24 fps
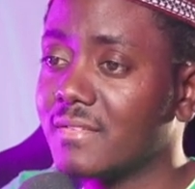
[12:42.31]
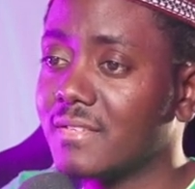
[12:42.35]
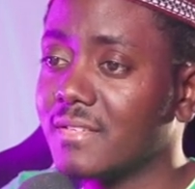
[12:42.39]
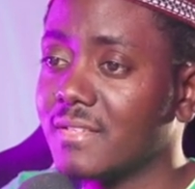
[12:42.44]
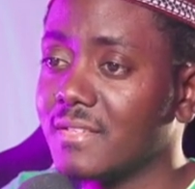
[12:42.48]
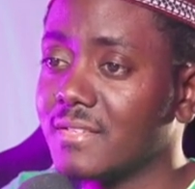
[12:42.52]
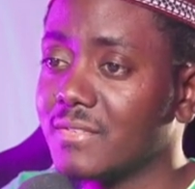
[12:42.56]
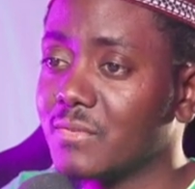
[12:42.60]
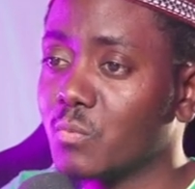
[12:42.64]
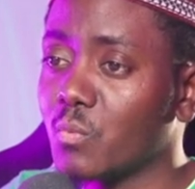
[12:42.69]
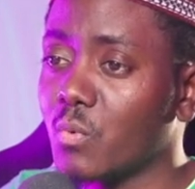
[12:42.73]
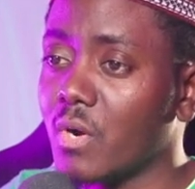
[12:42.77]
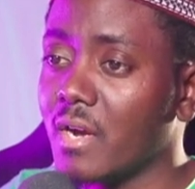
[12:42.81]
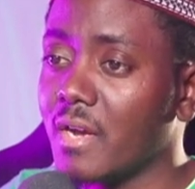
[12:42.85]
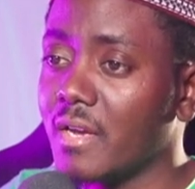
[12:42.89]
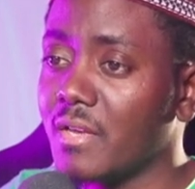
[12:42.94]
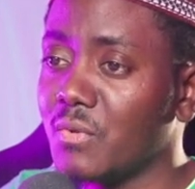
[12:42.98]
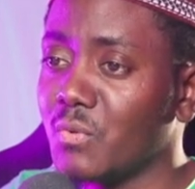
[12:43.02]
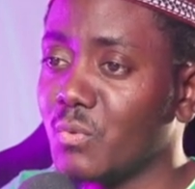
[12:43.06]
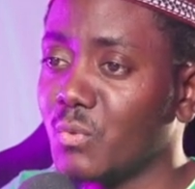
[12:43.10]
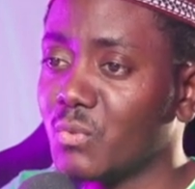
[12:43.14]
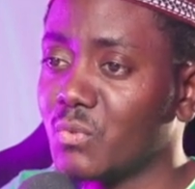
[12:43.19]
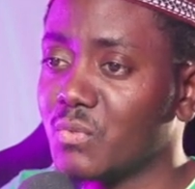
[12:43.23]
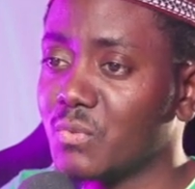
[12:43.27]
is why
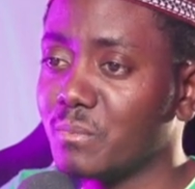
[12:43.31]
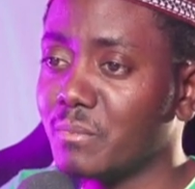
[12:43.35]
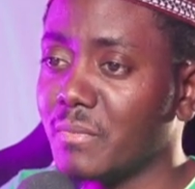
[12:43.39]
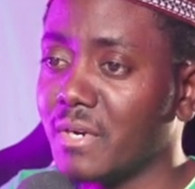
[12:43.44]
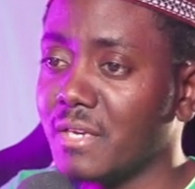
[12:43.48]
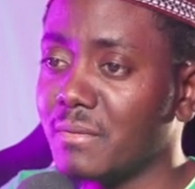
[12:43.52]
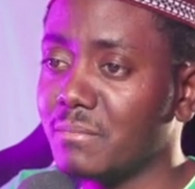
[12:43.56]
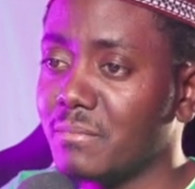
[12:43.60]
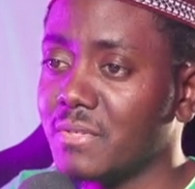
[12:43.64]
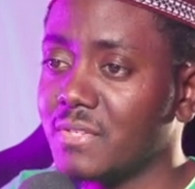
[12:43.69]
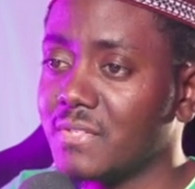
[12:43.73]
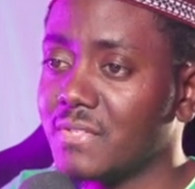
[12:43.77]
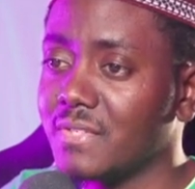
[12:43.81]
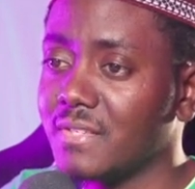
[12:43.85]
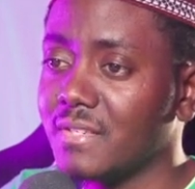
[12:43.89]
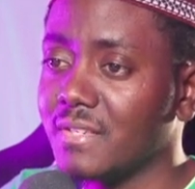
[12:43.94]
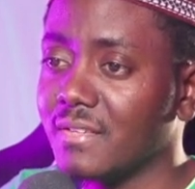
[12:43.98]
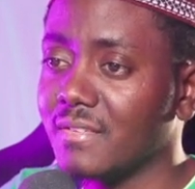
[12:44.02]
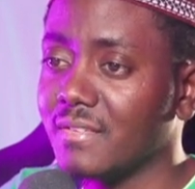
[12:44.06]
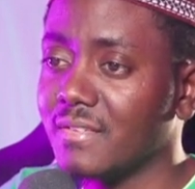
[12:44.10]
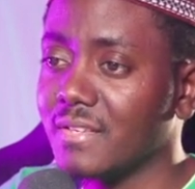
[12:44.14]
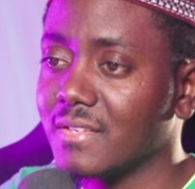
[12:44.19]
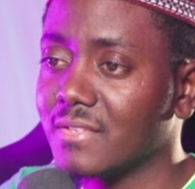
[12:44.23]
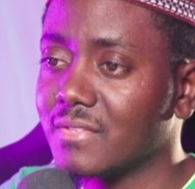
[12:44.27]
you might be
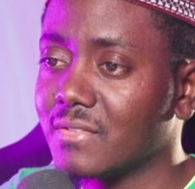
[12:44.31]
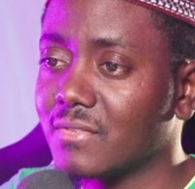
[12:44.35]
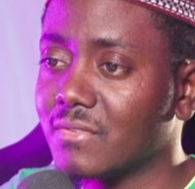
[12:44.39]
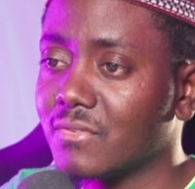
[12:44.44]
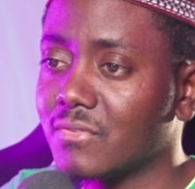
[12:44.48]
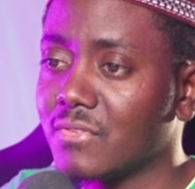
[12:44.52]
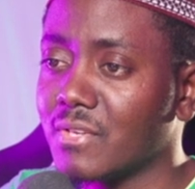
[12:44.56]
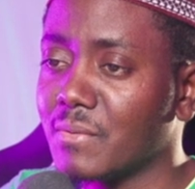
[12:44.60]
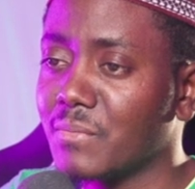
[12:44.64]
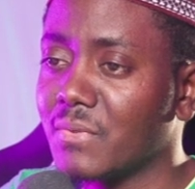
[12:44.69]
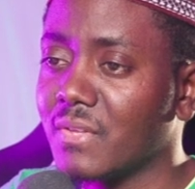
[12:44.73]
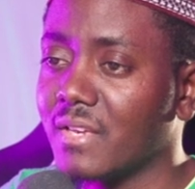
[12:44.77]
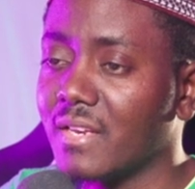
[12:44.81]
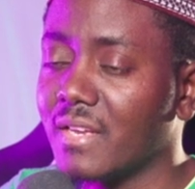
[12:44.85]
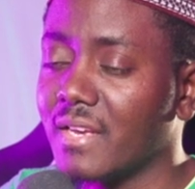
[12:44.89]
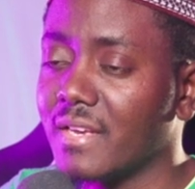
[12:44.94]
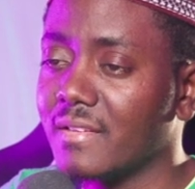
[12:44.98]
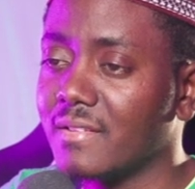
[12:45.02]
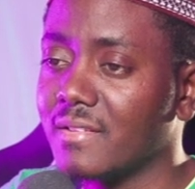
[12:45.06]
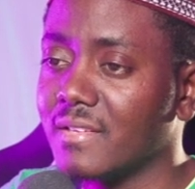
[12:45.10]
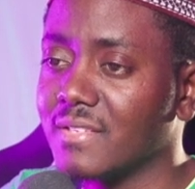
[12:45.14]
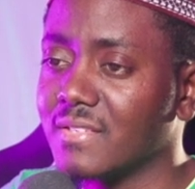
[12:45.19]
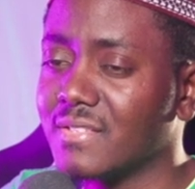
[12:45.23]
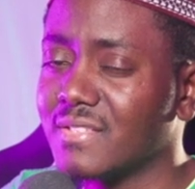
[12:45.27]
seeing this, something
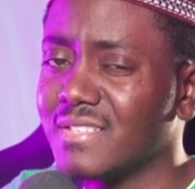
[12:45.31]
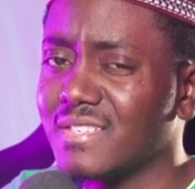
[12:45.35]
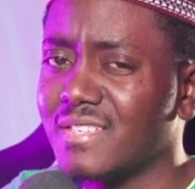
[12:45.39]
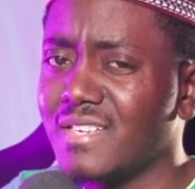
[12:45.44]
like this.